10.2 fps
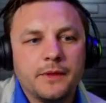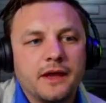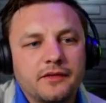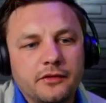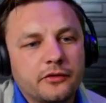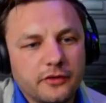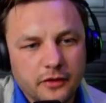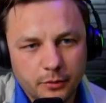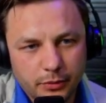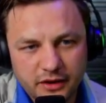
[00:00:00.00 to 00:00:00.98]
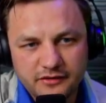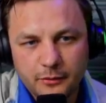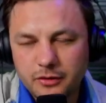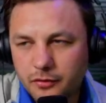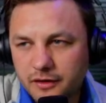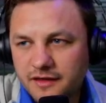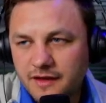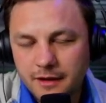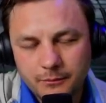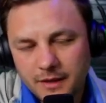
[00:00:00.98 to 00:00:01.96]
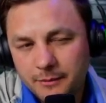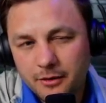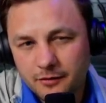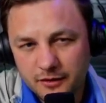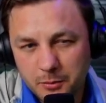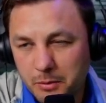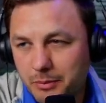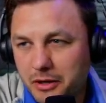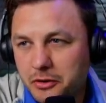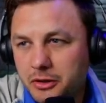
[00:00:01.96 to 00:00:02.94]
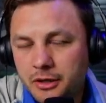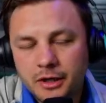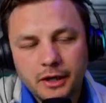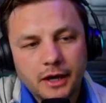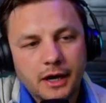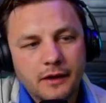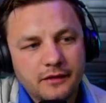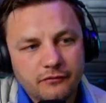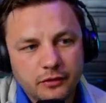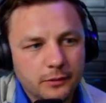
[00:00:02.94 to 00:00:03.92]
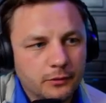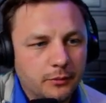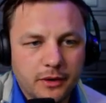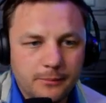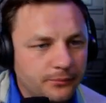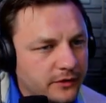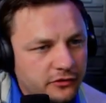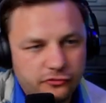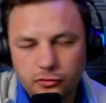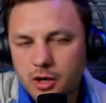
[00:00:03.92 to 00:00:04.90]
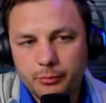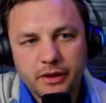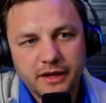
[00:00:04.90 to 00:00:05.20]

I think there's other plays that we can look at that maybe are a little bit better than Fleetwood, but strong playing